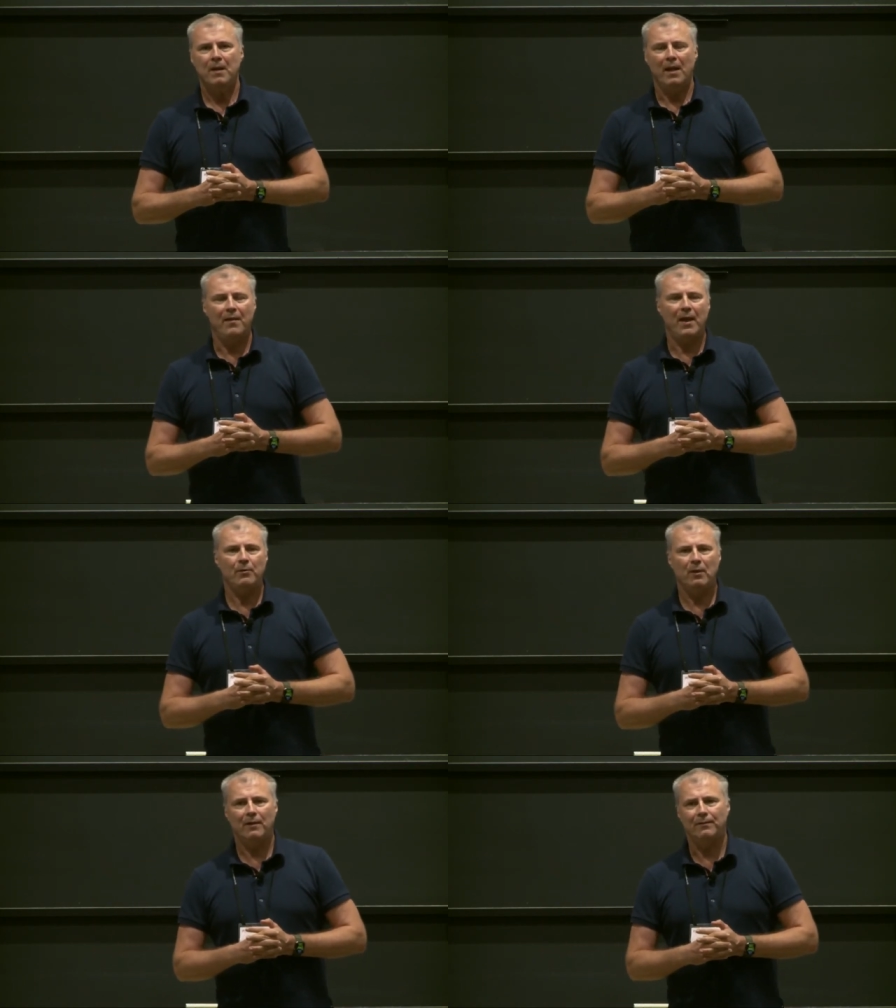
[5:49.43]
And then
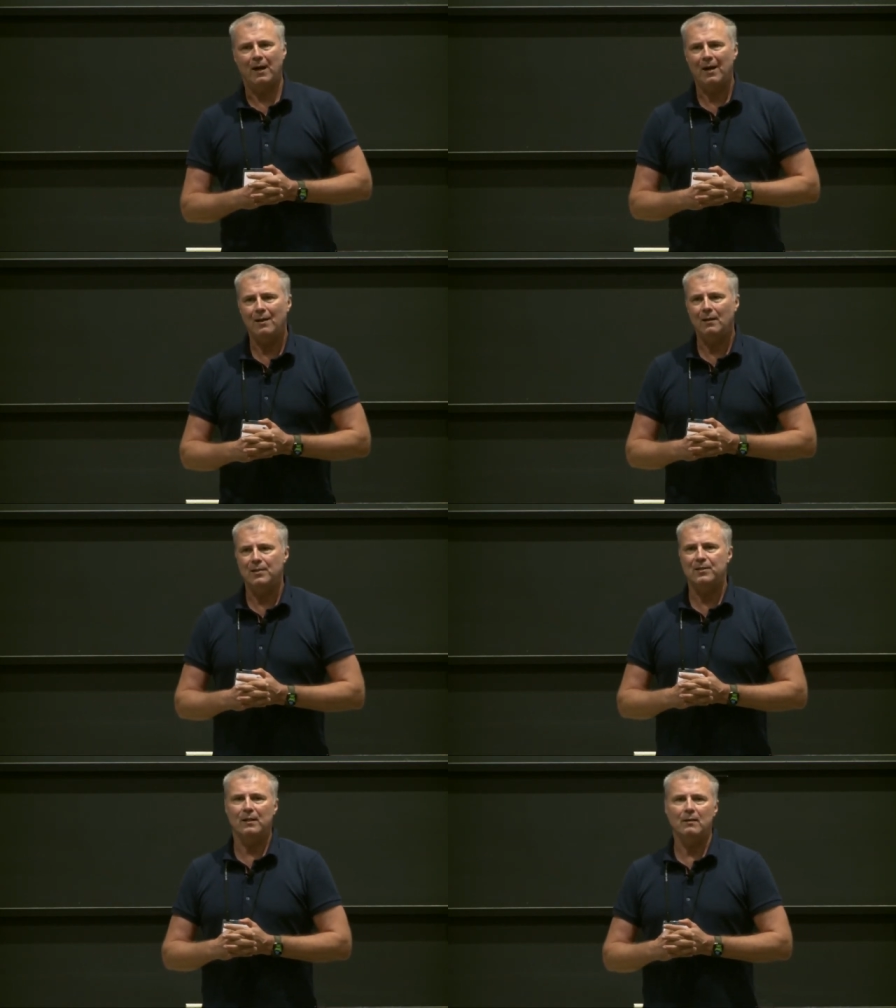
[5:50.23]
you have highly
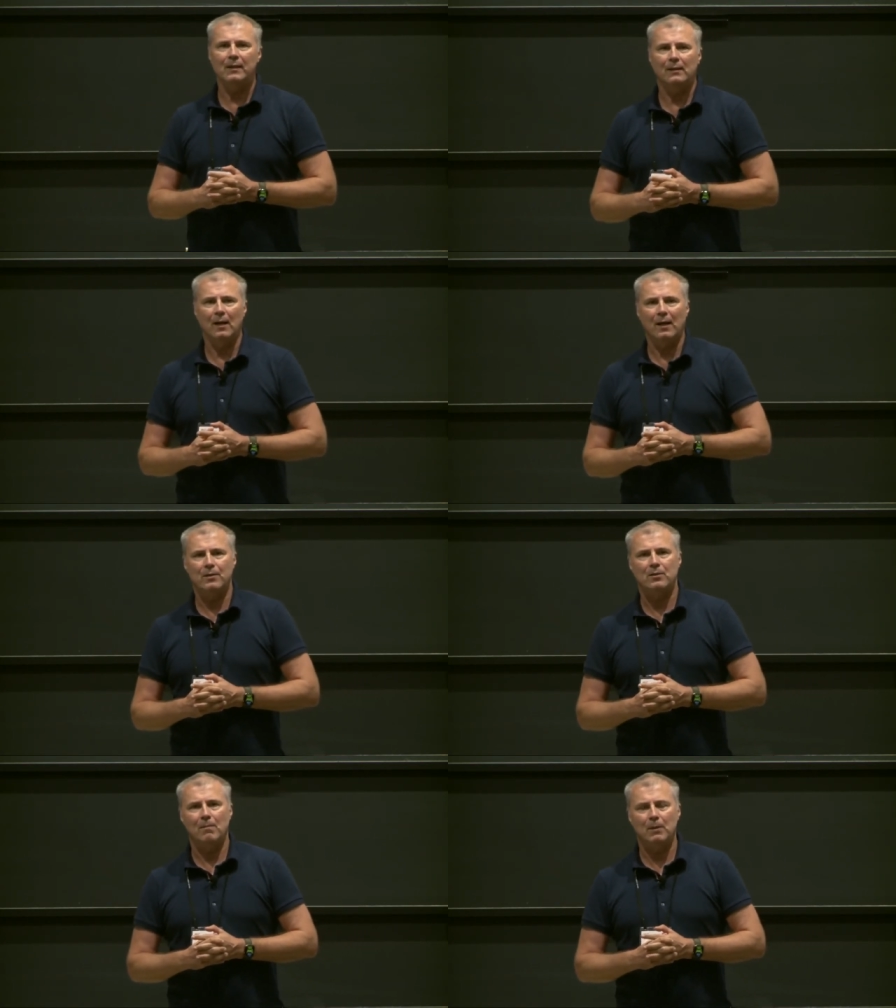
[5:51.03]

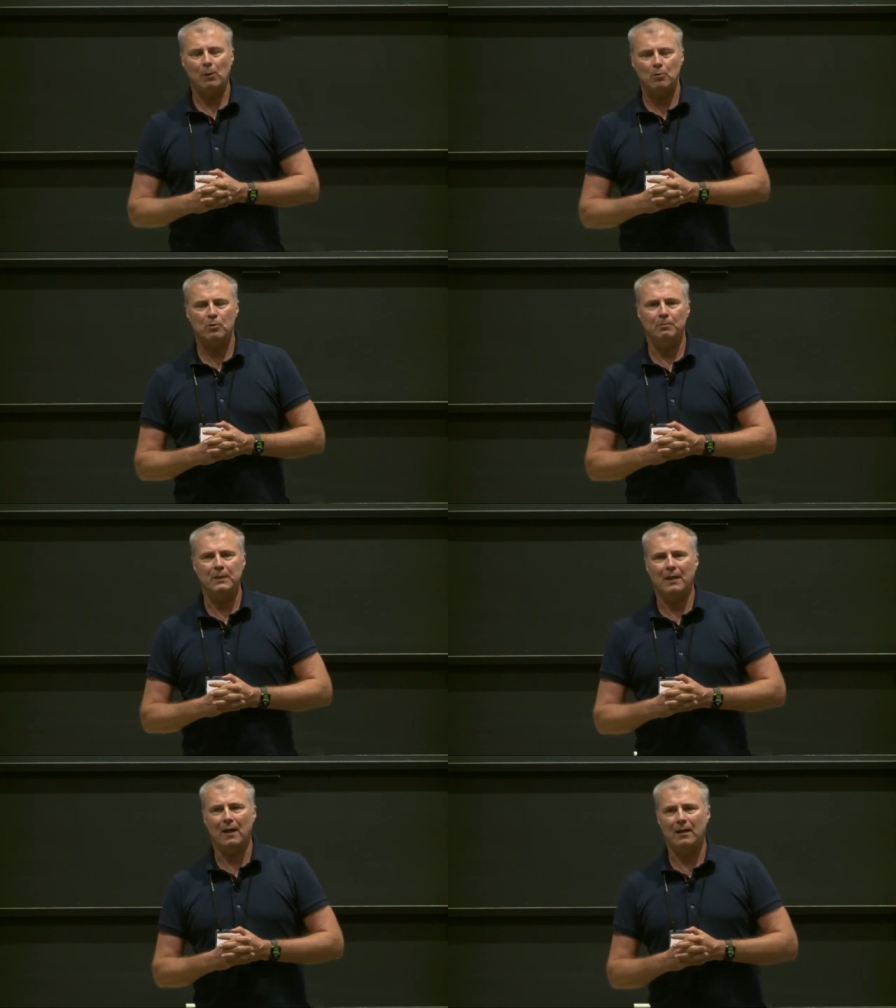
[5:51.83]
centralized approach to
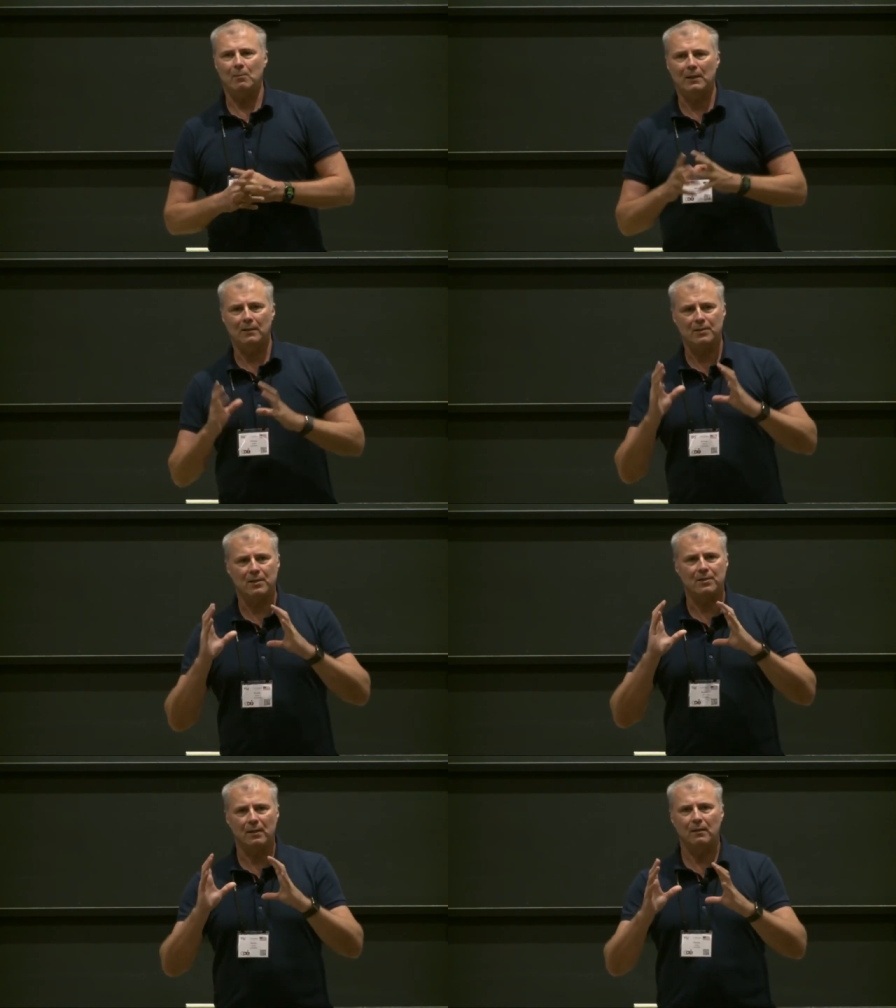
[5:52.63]
BI, where there's a
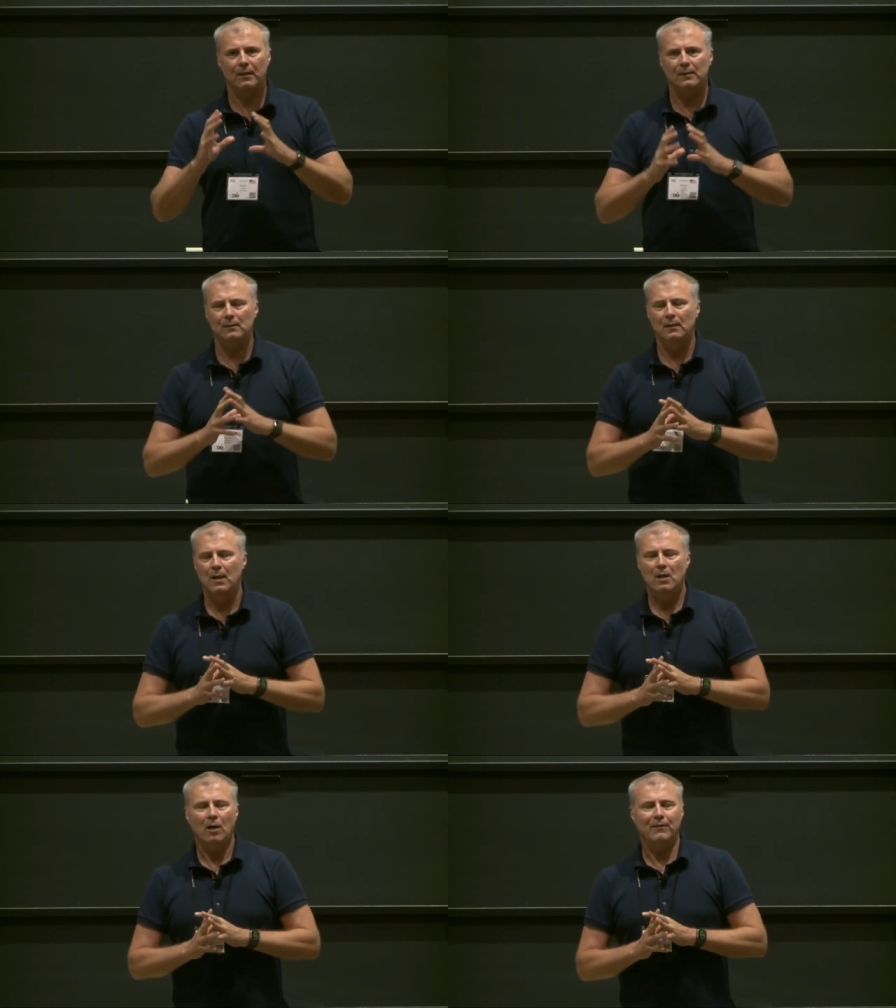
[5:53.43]
center
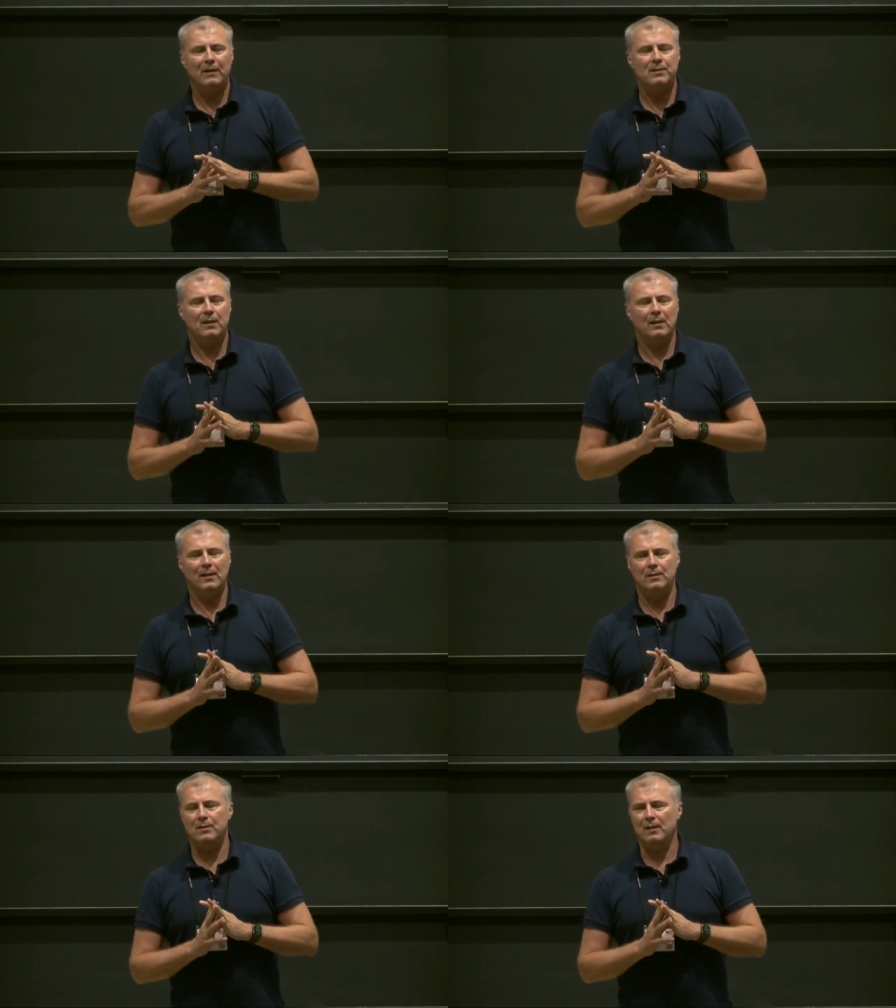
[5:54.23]
of
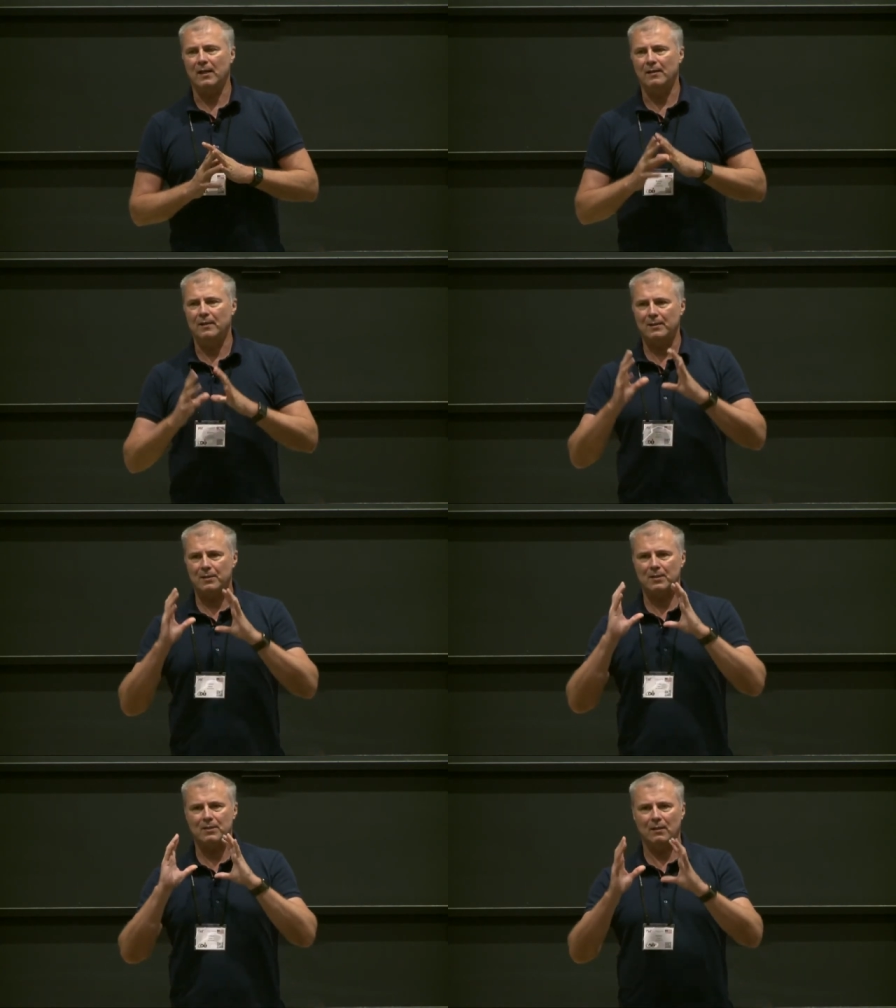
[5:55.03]
excellence and there is
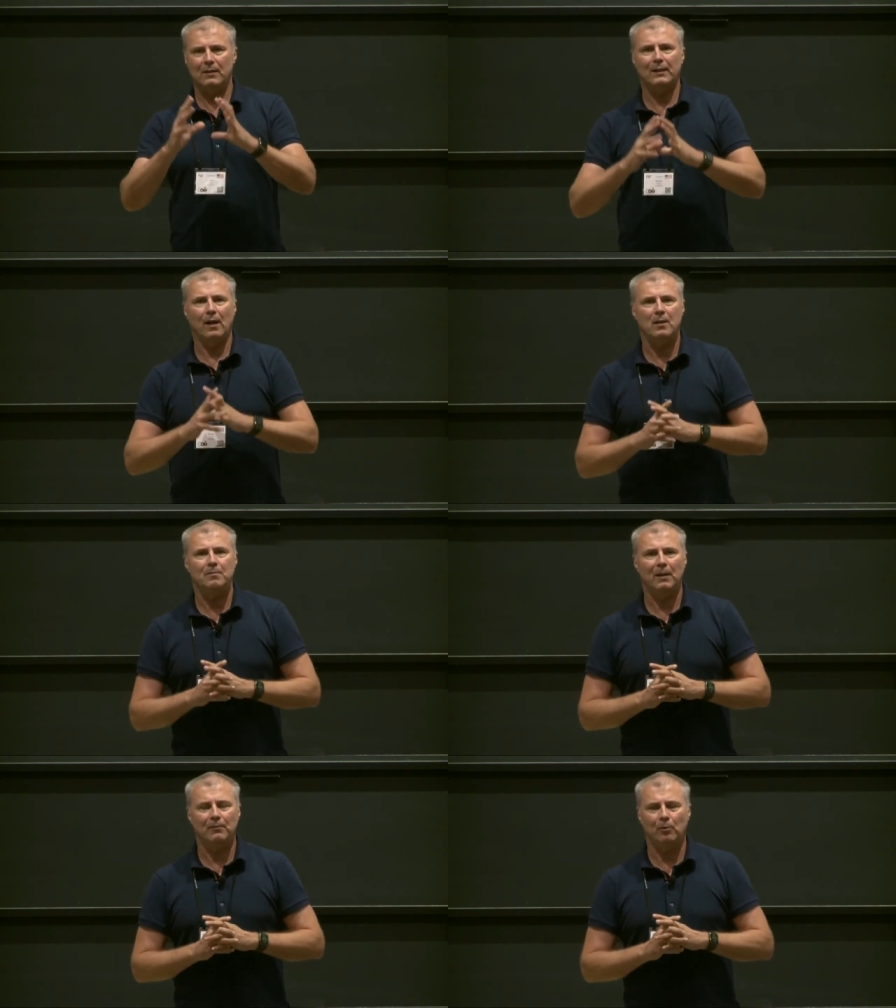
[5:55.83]
a centralized
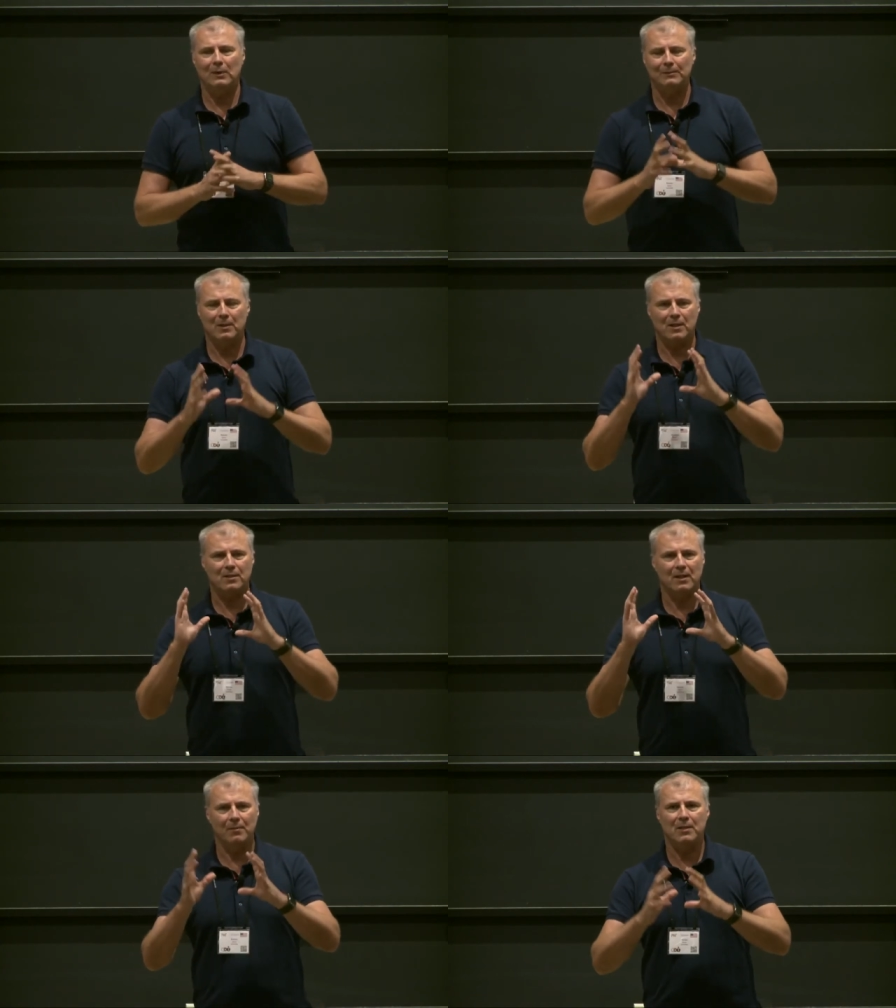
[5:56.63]
platform, there's a
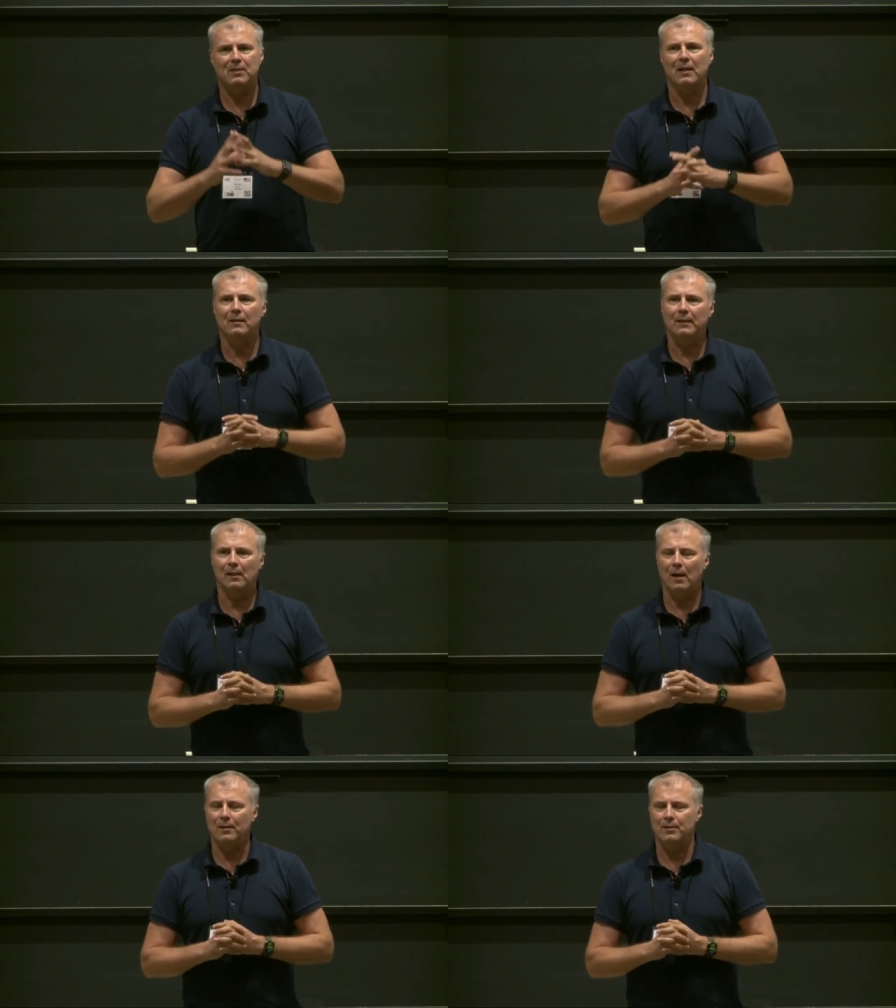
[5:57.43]

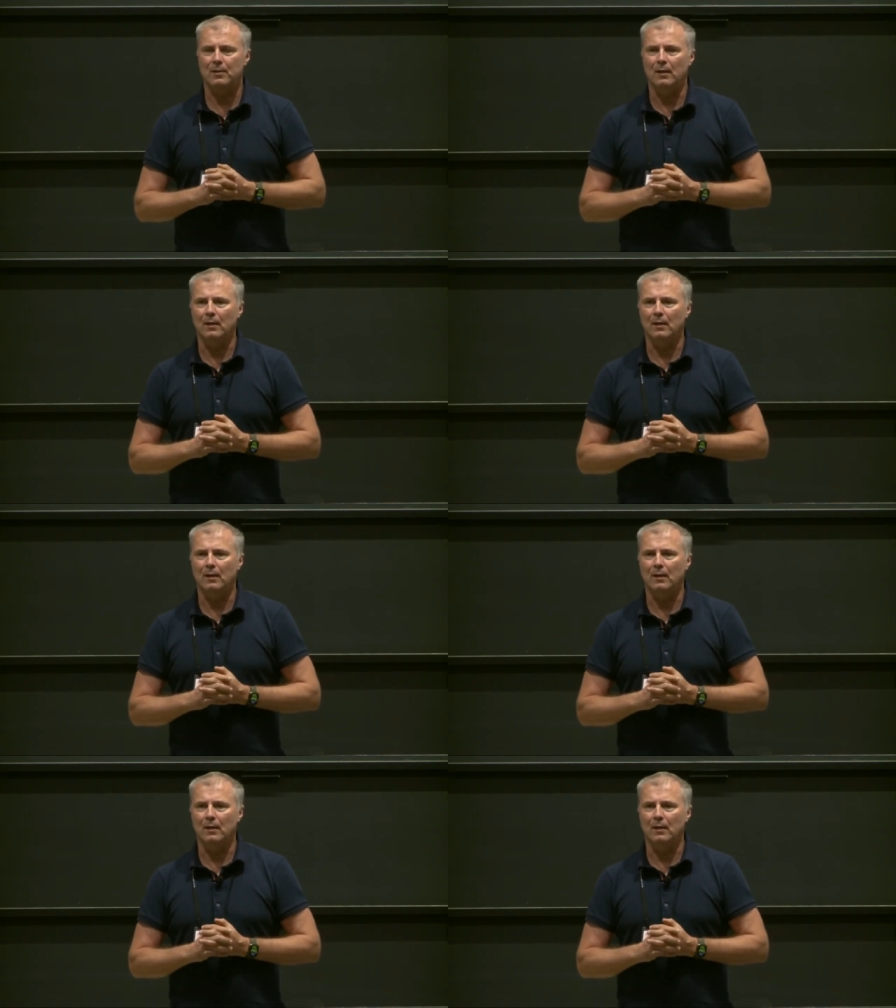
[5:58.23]
centralized